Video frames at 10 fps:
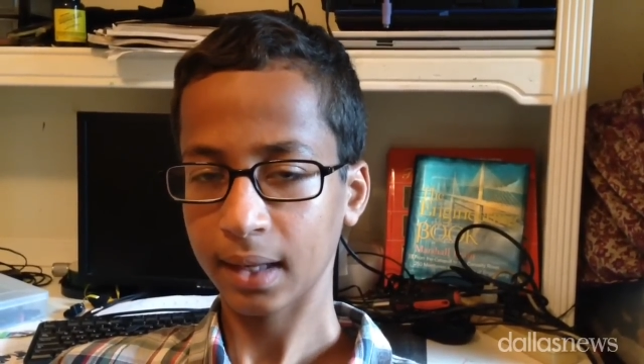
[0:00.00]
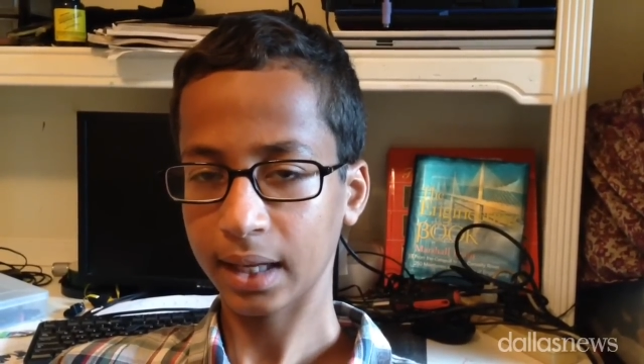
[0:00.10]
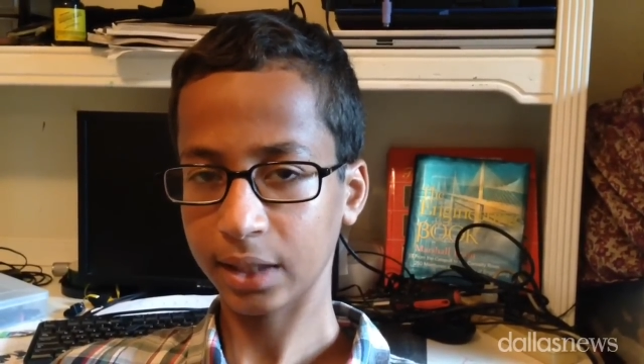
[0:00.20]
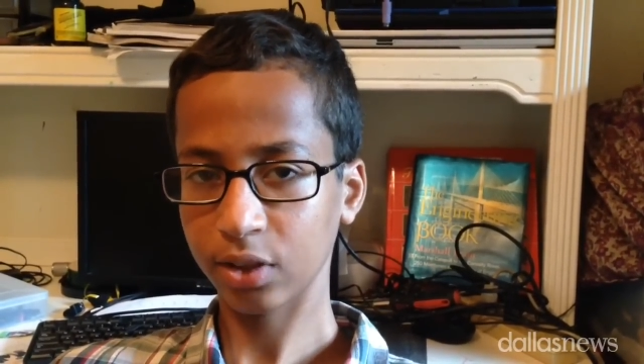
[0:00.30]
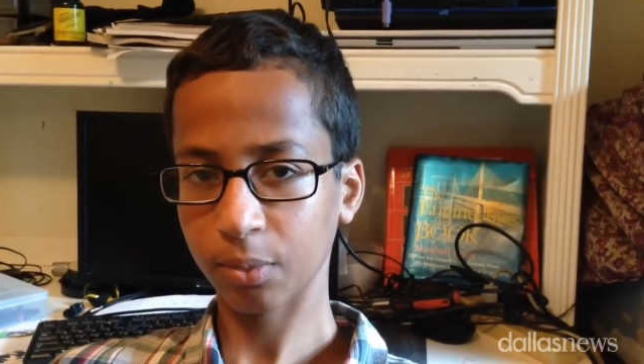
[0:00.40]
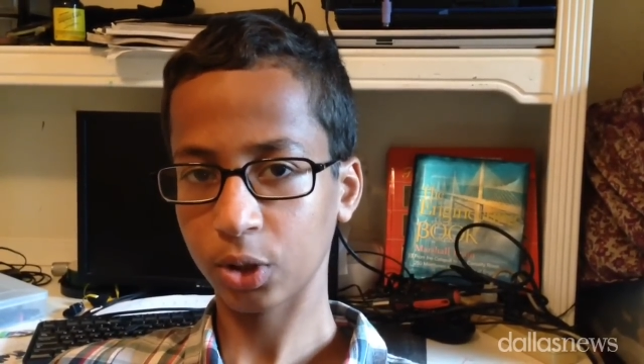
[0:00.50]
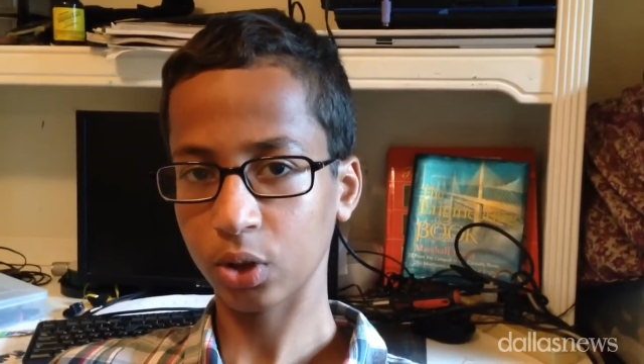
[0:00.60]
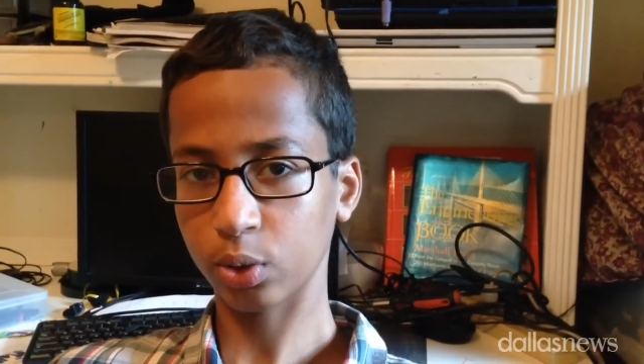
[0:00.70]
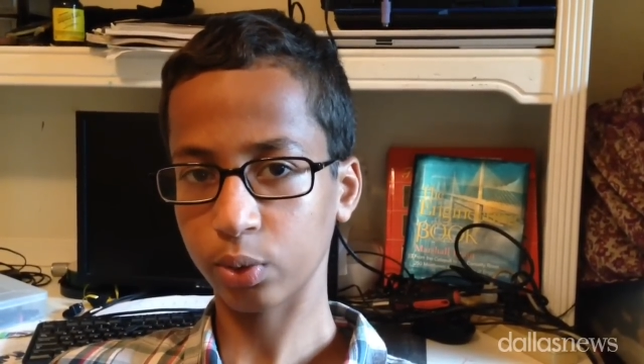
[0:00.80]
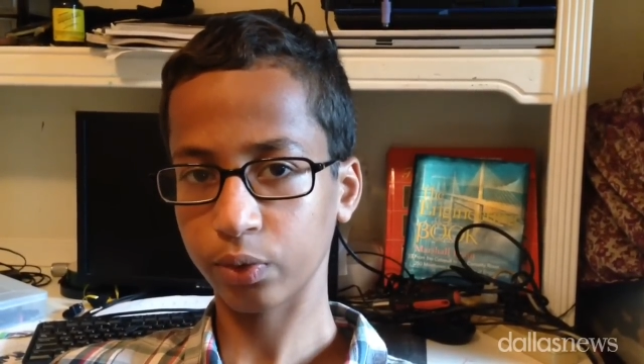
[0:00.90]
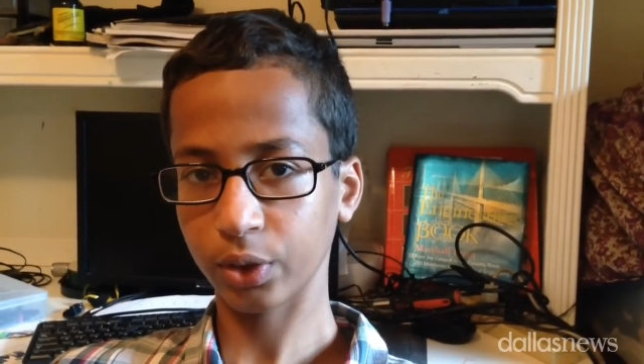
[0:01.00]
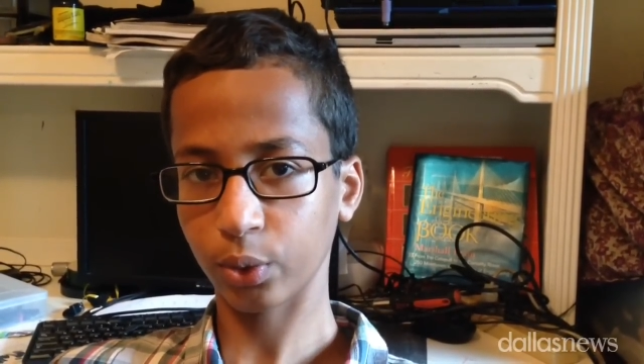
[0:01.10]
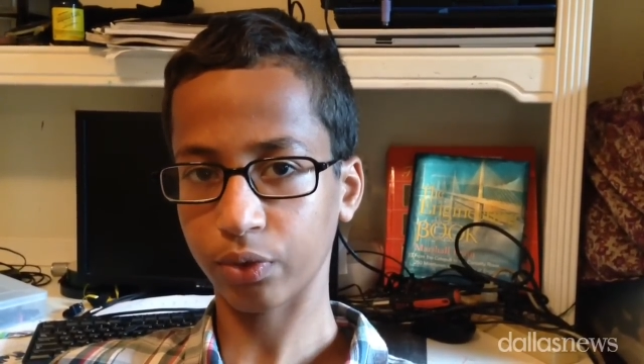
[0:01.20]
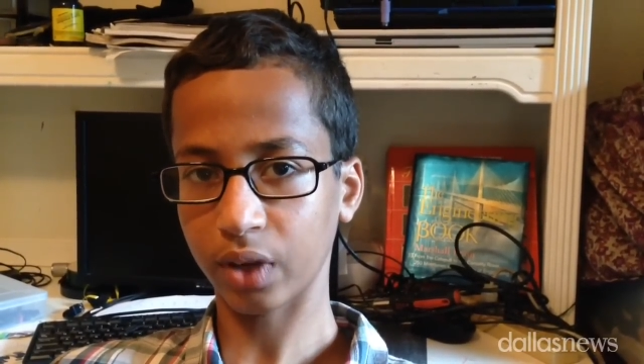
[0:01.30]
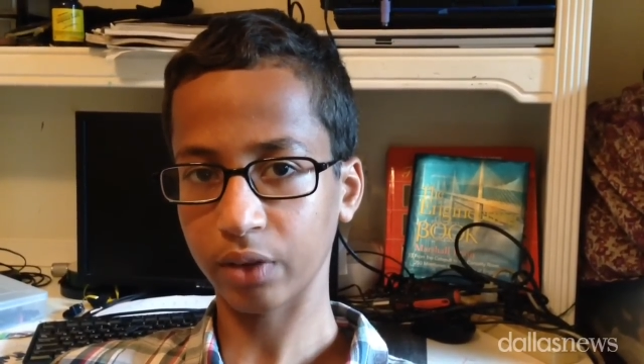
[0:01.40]
and they took me to a room filled
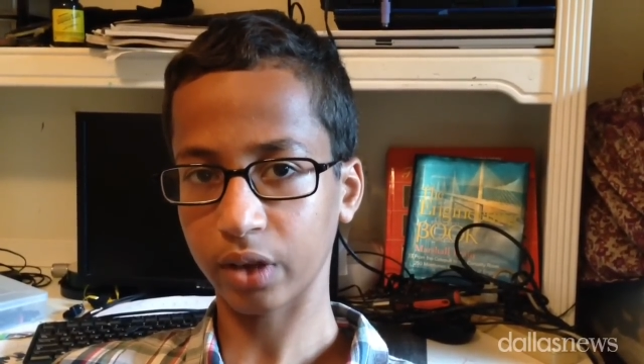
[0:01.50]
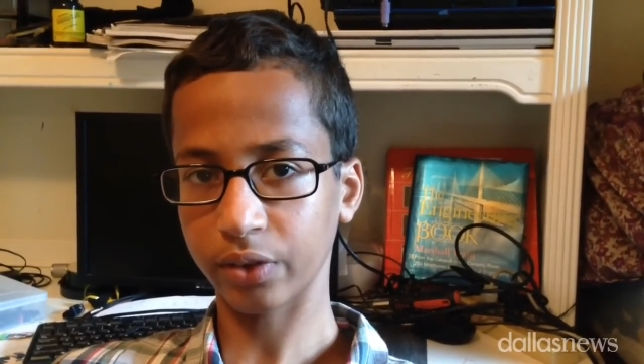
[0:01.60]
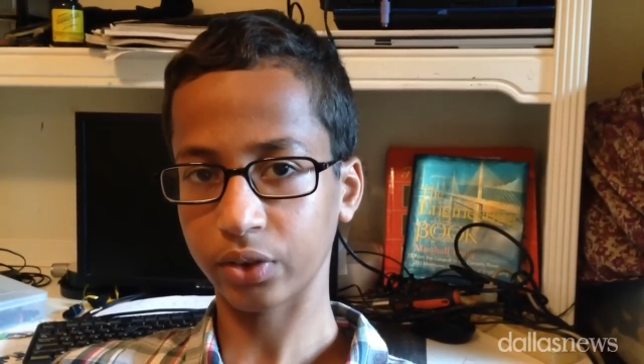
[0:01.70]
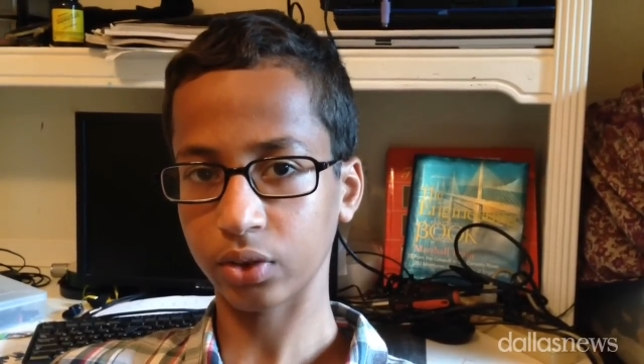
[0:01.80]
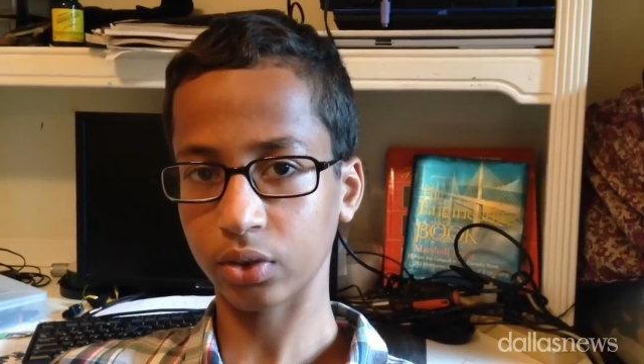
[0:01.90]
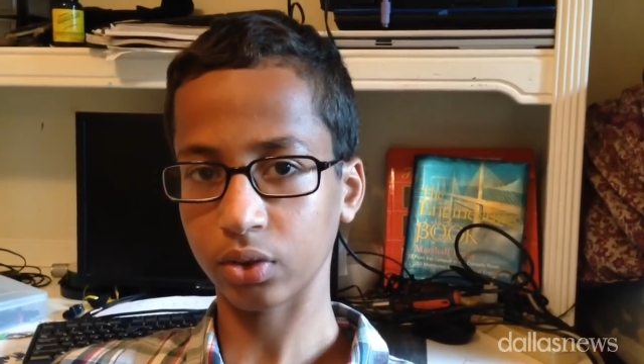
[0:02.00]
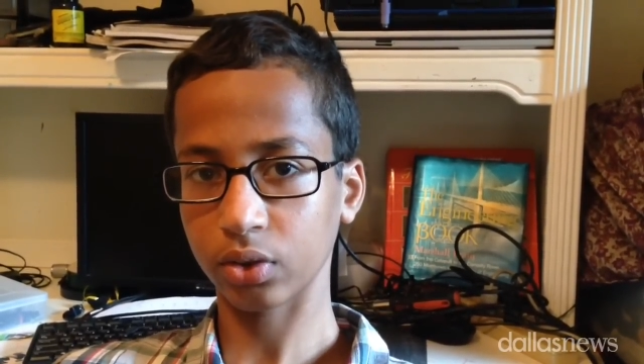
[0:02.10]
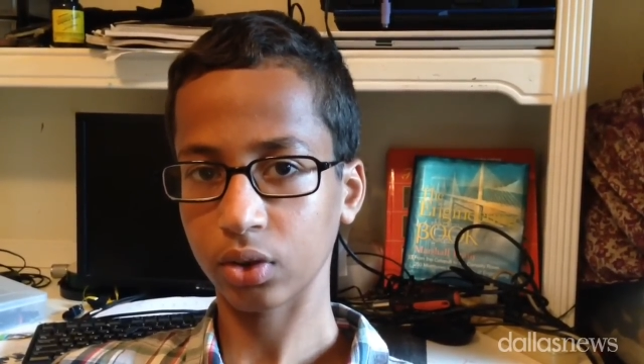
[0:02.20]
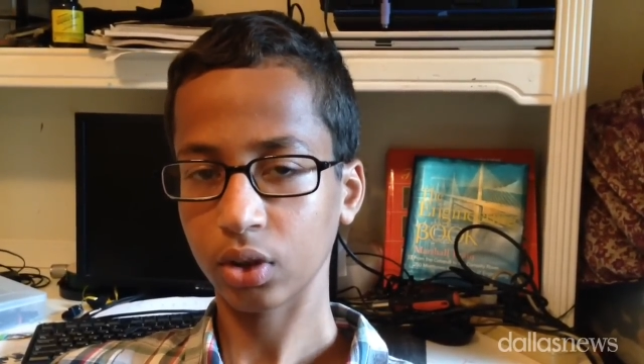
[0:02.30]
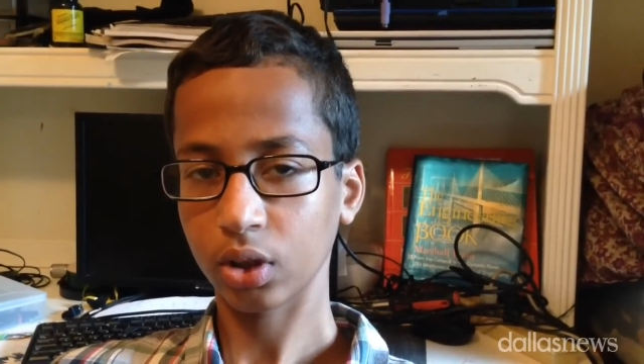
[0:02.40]
with five officers,